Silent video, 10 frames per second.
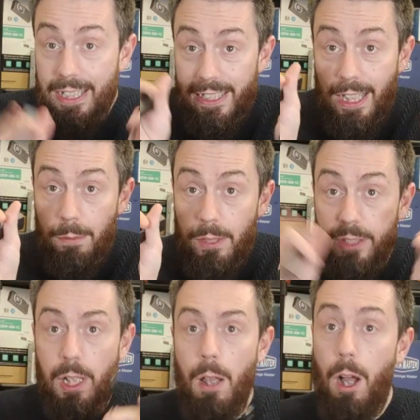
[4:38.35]
These
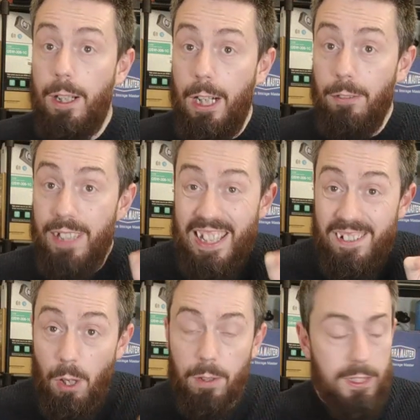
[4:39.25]
adapters are currently
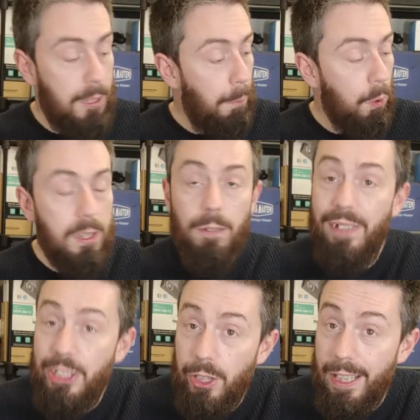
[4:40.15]
not supported
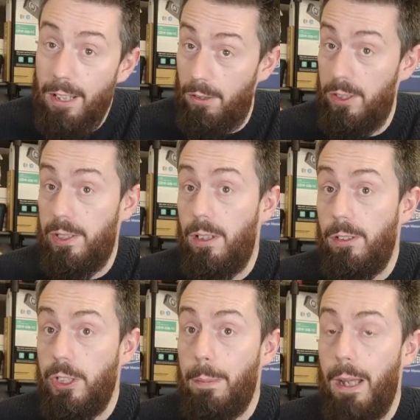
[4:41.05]
officially on the
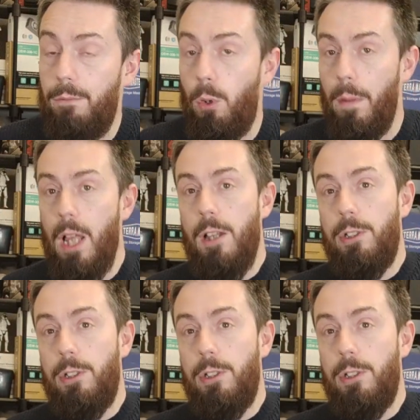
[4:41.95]
Synology platform.